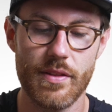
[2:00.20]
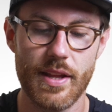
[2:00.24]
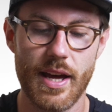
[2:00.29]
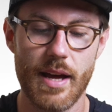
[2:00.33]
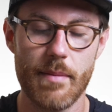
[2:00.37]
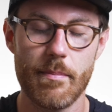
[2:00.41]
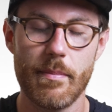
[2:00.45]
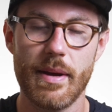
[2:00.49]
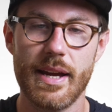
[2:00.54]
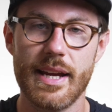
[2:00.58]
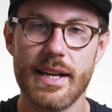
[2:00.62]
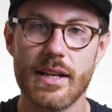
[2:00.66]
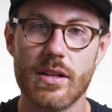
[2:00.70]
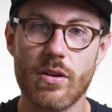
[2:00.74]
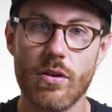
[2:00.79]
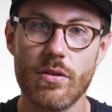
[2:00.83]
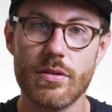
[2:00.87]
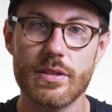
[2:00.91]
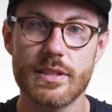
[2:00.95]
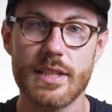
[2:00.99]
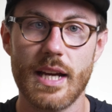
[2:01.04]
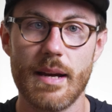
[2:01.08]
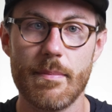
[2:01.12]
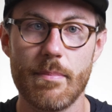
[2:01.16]
that main
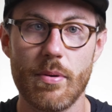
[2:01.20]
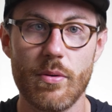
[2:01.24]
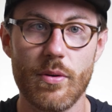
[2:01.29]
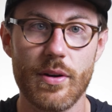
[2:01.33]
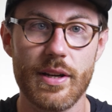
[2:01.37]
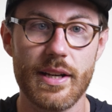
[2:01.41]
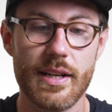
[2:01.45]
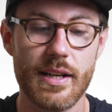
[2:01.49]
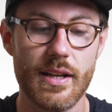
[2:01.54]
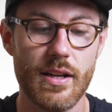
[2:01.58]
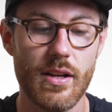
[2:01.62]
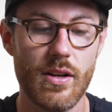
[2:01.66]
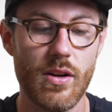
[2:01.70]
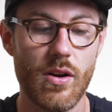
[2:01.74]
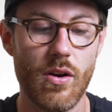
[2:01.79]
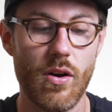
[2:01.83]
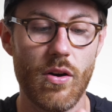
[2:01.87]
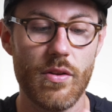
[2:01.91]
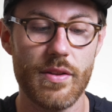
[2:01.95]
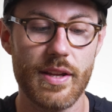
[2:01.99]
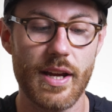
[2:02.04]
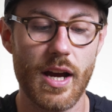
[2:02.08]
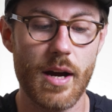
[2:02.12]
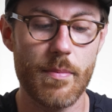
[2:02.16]
contact point
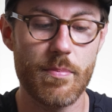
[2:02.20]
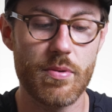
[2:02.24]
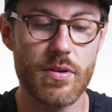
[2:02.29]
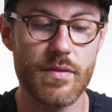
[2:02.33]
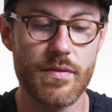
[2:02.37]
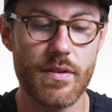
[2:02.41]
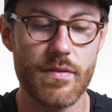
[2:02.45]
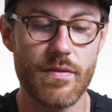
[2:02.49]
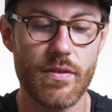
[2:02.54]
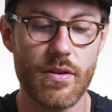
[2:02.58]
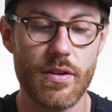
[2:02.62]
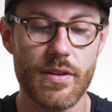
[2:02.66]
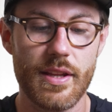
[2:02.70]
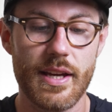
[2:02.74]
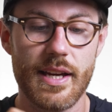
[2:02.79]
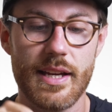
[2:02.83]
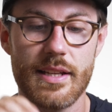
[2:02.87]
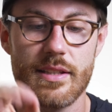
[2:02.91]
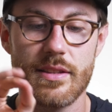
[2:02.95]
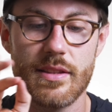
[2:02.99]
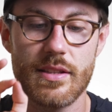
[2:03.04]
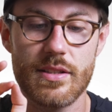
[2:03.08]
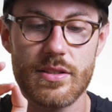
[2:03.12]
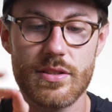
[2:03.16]
on the upper of your foot
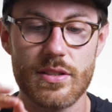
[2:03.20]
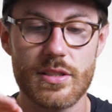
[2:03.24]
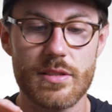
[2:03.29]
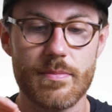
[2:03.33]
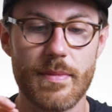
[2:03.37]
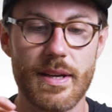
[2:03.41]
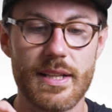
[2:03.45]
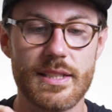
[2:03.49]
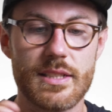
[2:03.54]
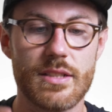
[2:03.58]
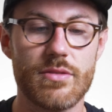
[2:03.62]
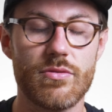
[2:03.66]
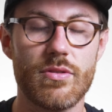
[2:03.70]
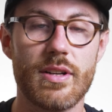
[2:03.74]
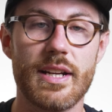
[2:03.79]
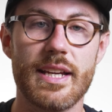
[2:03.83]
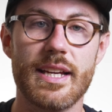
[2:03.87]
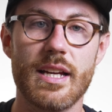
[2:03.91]
there, that just makes it really